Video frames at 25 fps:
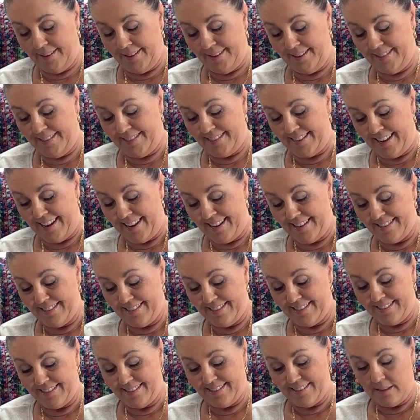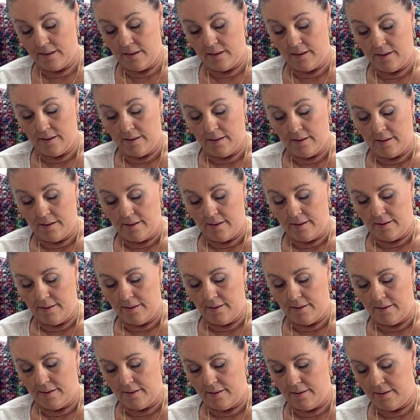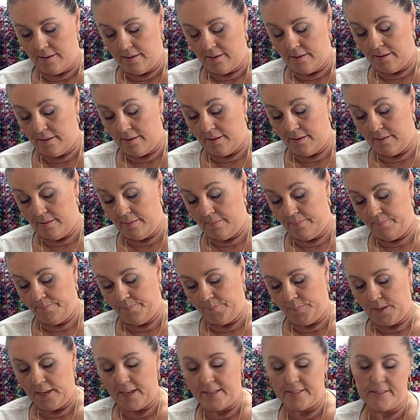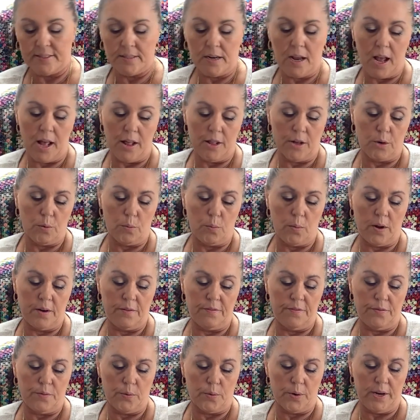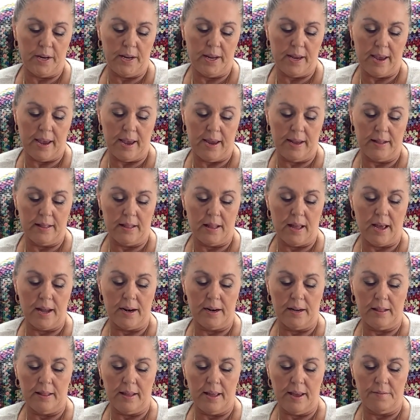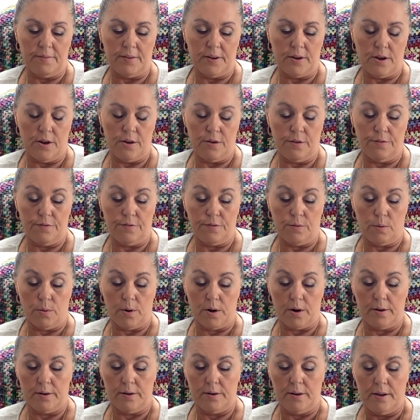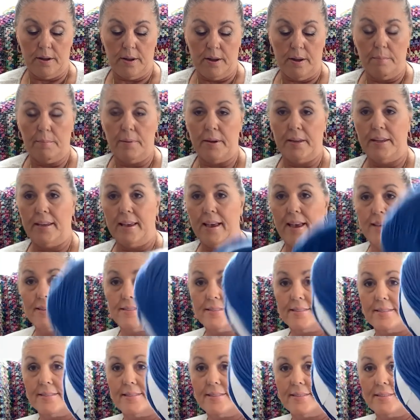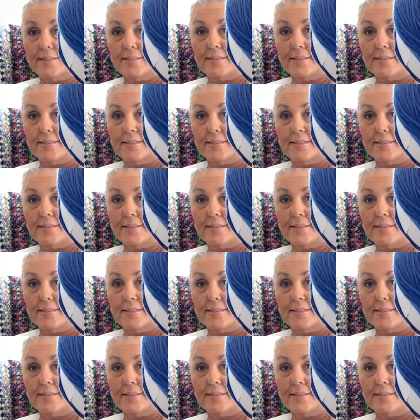it says. Um, it's color 148, lot 1104. But yes,